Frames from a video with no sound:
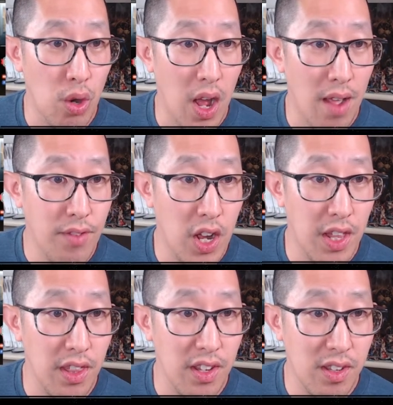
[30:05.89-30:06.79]
I've
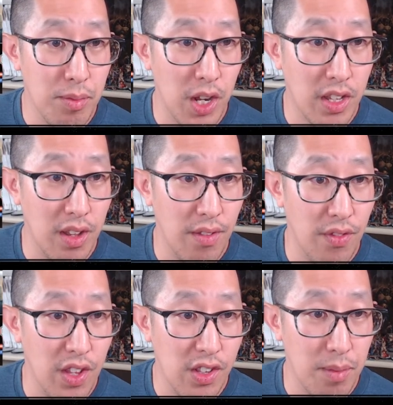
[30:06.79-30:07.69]
got this objective,
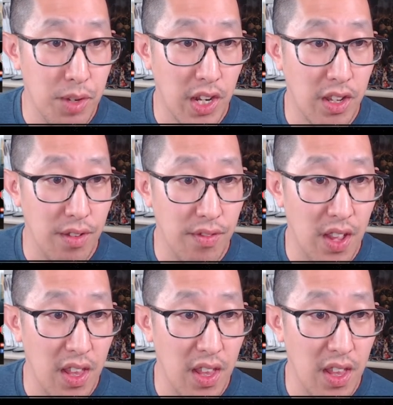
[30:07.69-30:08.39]
this objective,